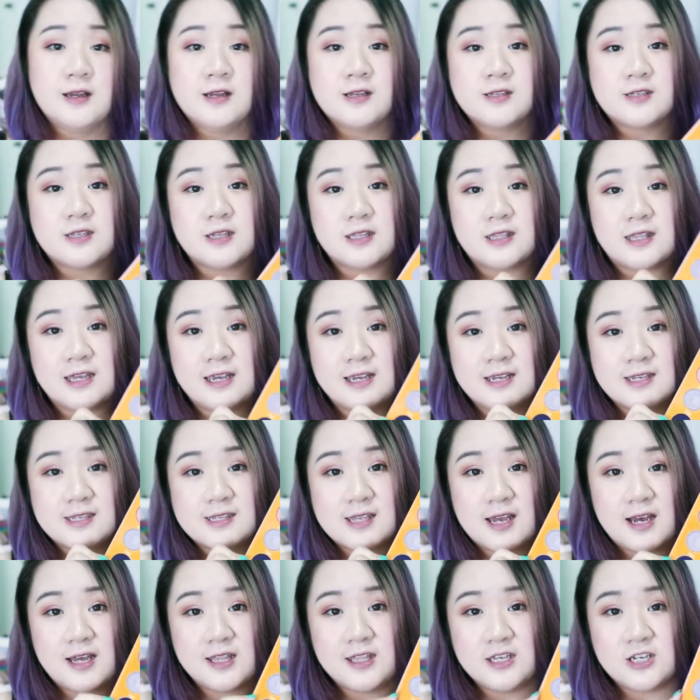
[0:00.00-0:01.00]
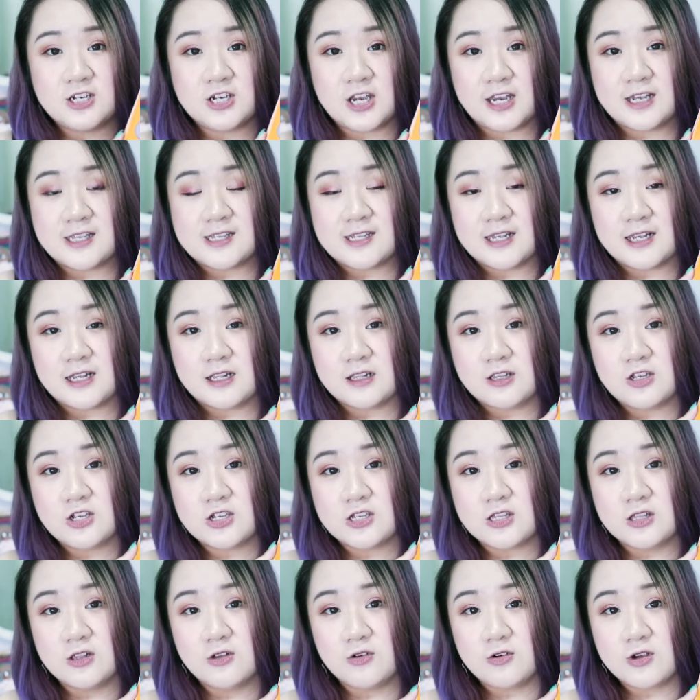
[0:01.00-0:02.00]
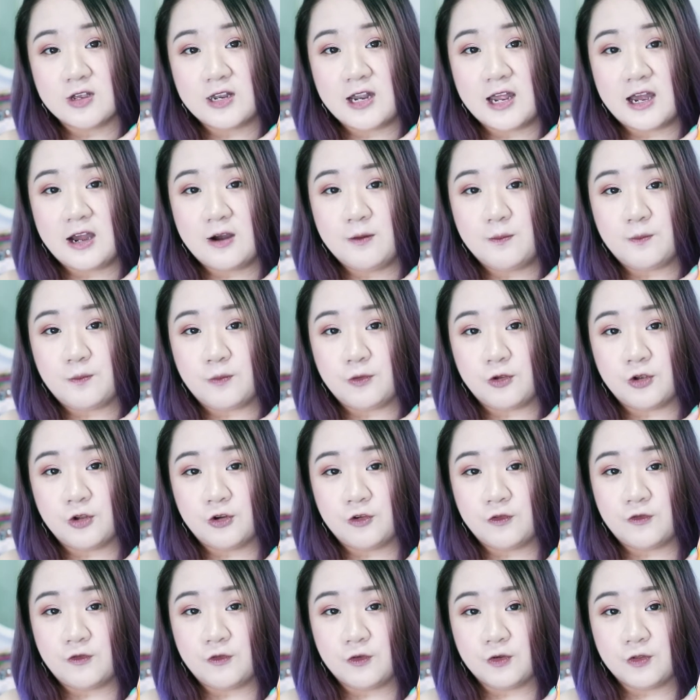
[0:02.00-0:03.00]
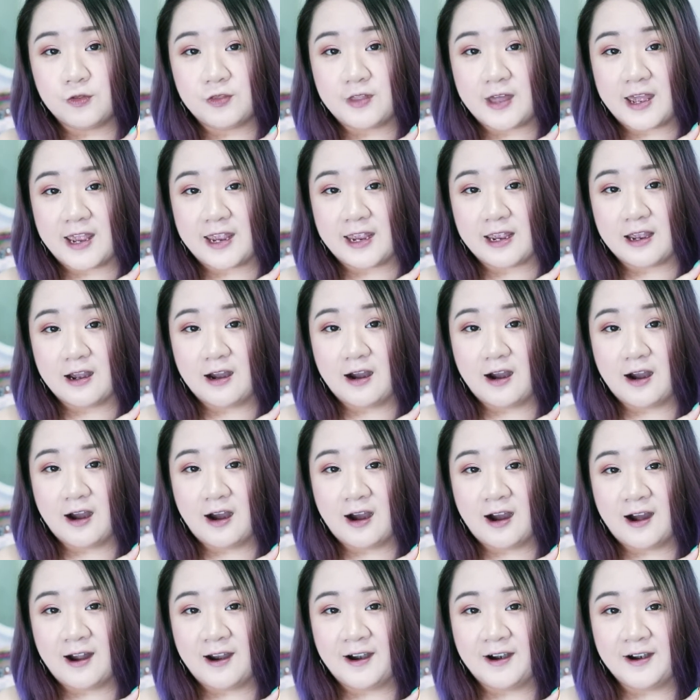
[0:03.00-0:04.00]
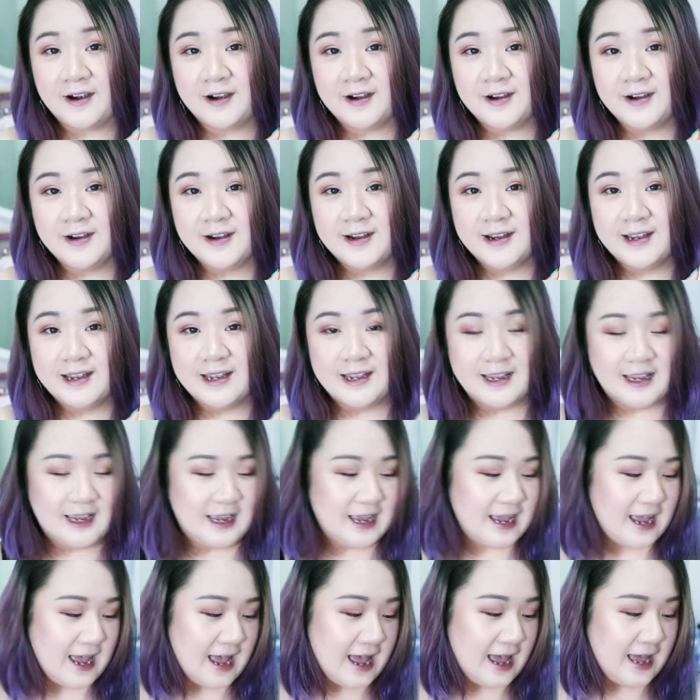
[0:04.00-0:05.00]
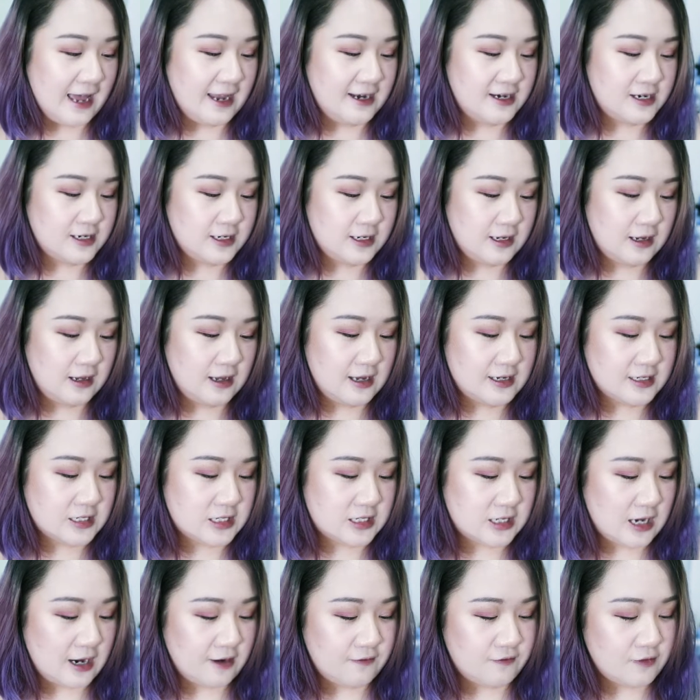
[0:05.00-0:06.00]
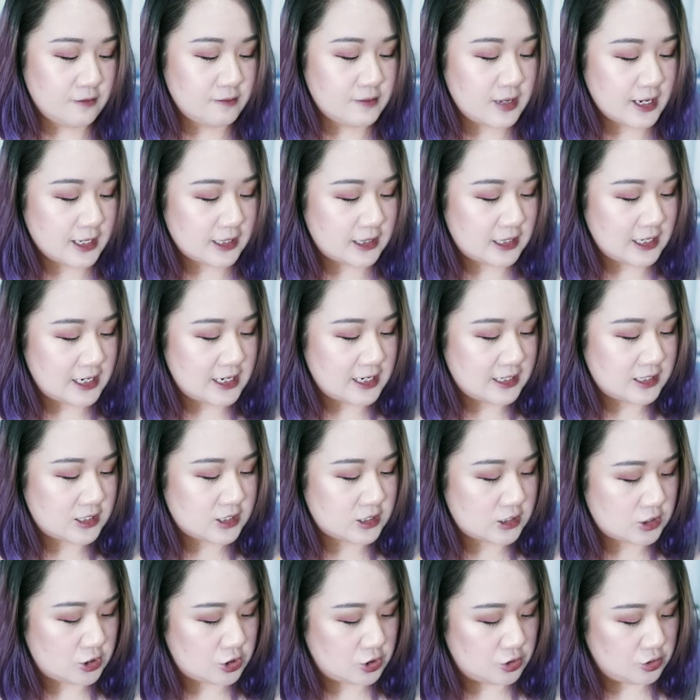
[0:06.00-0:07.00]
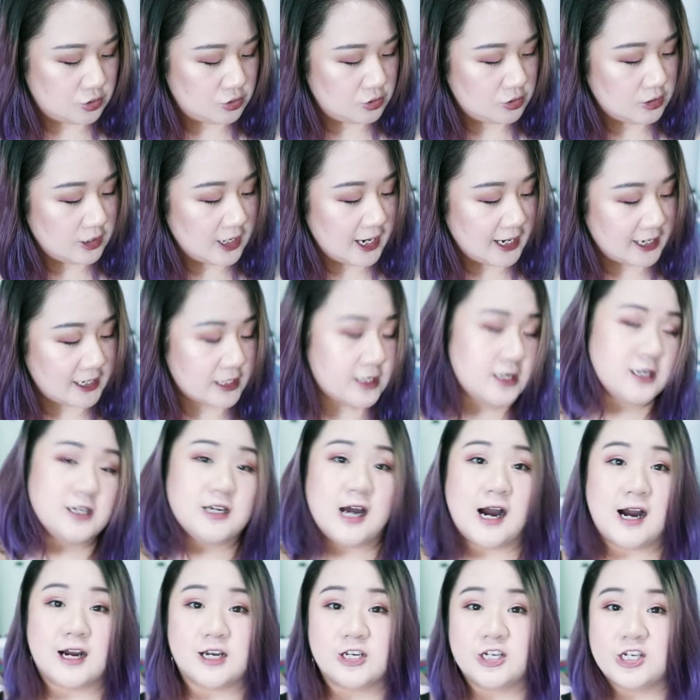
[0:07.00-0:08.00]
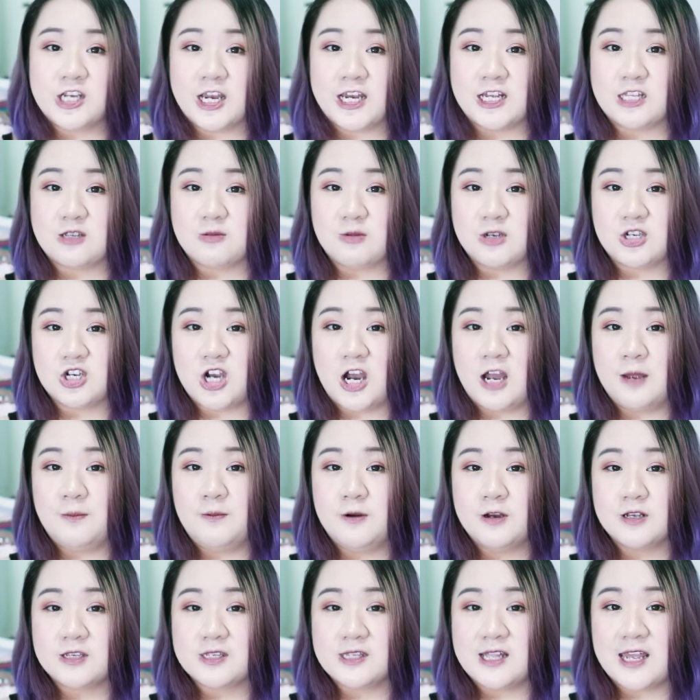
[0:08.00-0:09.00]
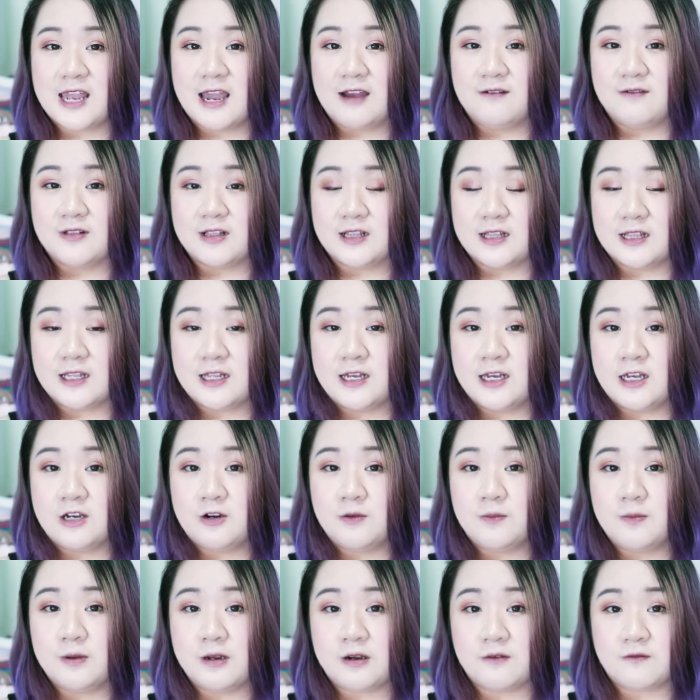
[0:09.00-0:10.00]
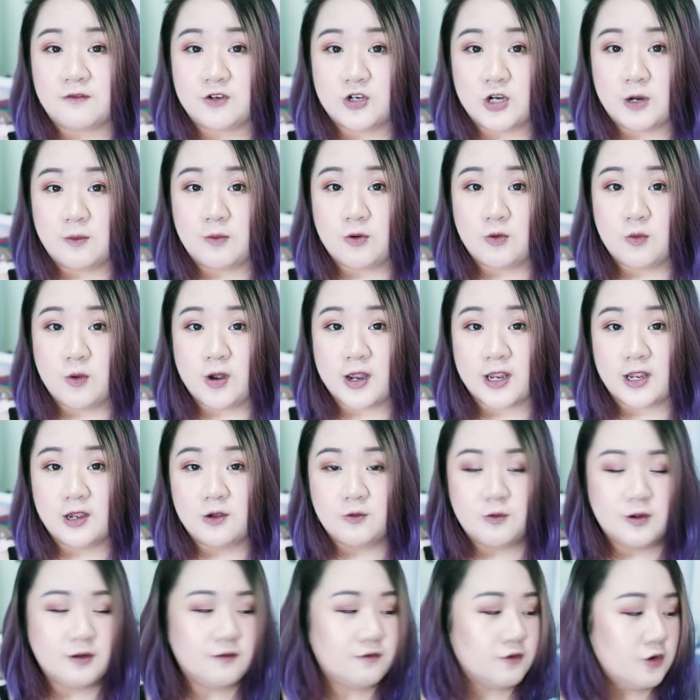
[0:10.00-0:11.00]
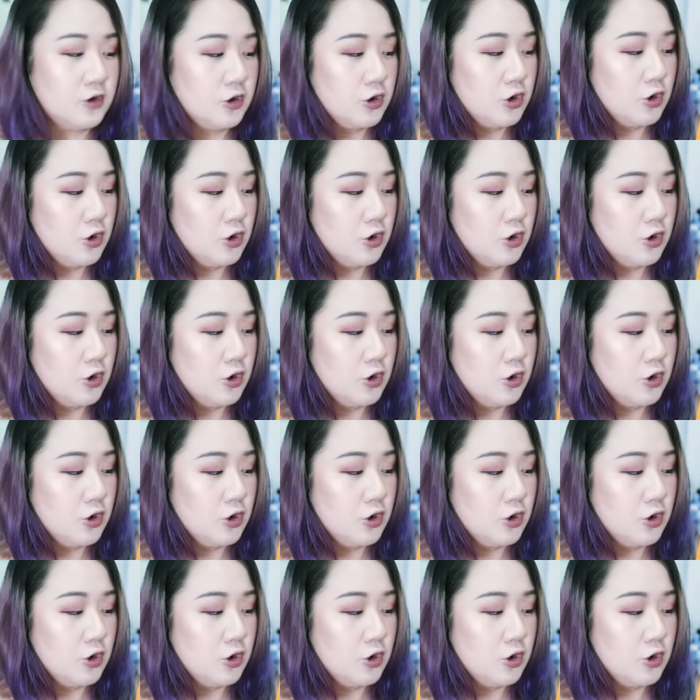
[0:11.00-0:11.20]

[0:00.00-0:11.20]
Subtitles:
So these are the shades in it. Just look at how beautiful they are. And aside from like these 2 like dark shades, which I personally have a little bit of trouble working with,